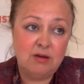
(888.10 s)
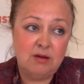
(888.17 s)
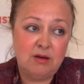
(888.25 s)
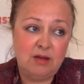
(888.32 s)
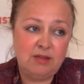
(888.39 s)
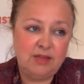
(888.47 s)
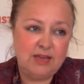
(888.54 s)

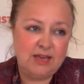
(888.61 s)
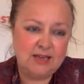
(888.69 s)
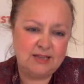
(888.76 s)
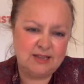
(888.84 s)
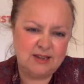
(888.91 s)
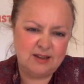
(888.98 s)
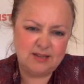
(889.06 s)
I think it's
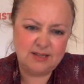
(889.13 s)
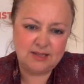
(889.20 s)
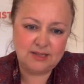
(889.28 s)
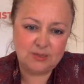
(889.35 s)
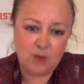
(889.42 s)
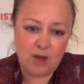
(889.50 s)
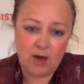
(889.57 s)
the
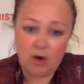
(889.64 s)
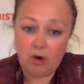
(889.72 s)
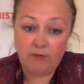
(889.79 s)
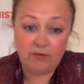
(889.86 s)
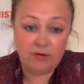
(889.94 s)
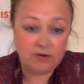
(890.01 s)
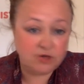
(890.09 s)
nicest way. I
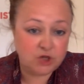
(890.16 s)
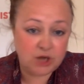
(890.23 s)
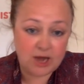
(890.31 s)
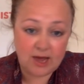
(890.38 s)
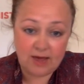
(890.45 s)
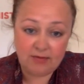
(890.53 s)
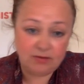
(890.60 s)
often share